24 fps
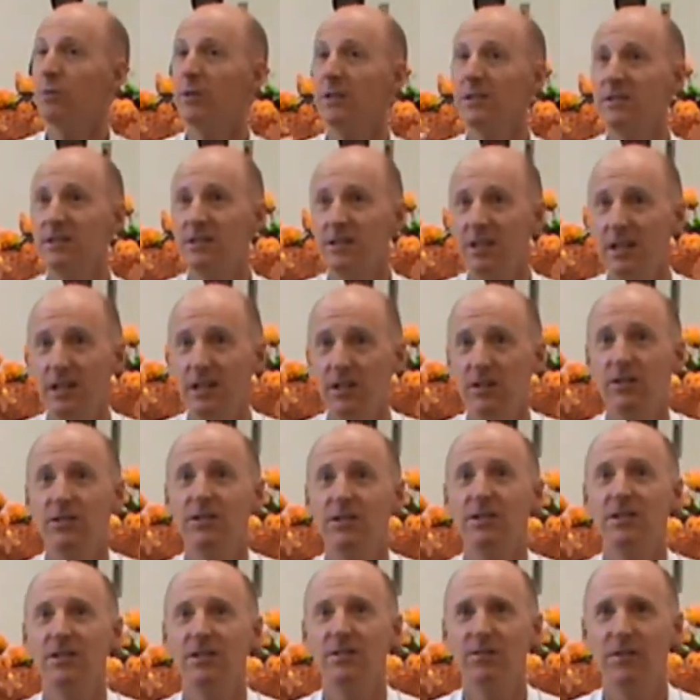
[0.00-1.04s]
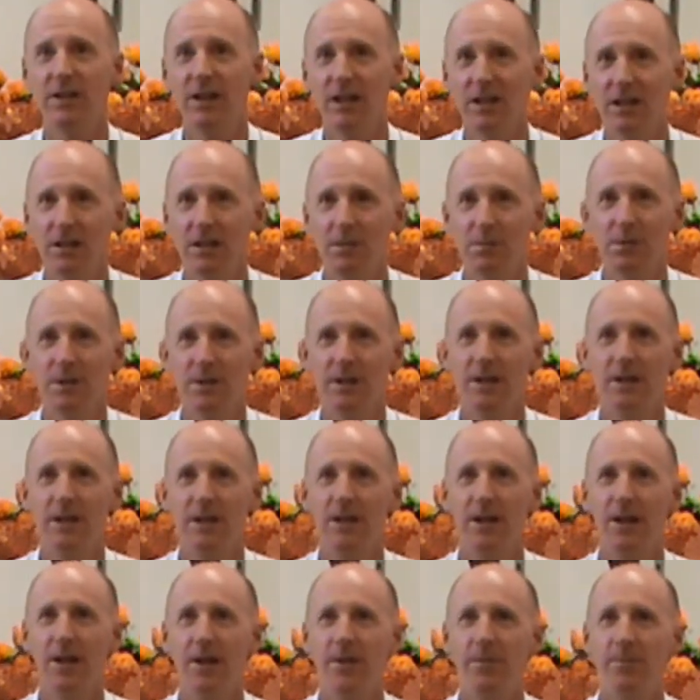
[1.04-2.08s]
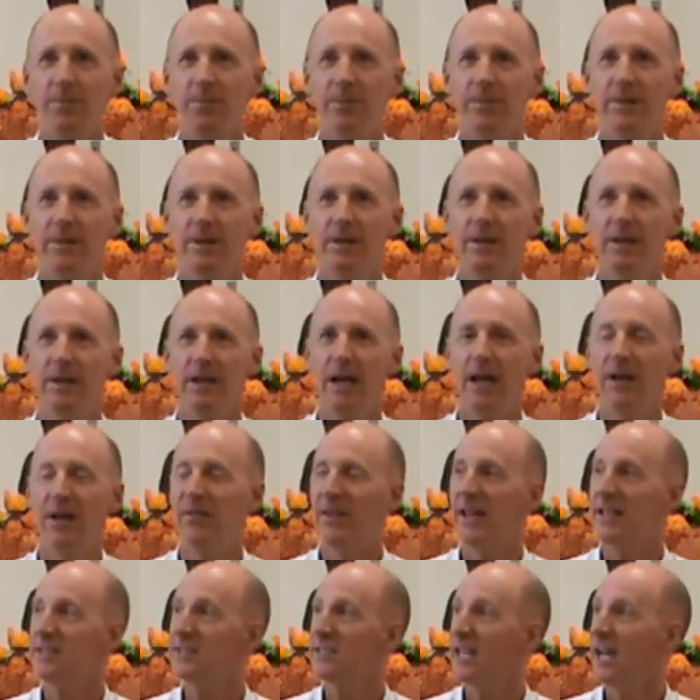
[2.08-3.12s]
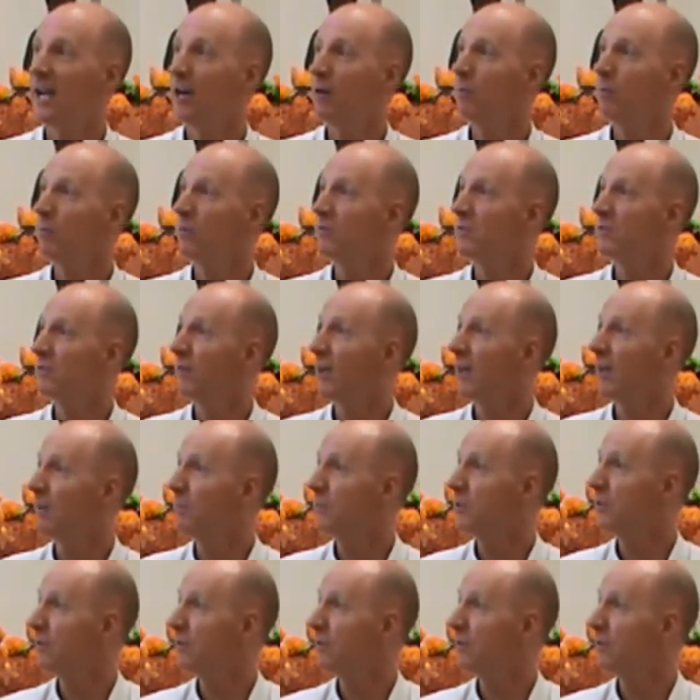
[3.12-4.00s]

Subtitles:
continue to develop. And that's how it will develop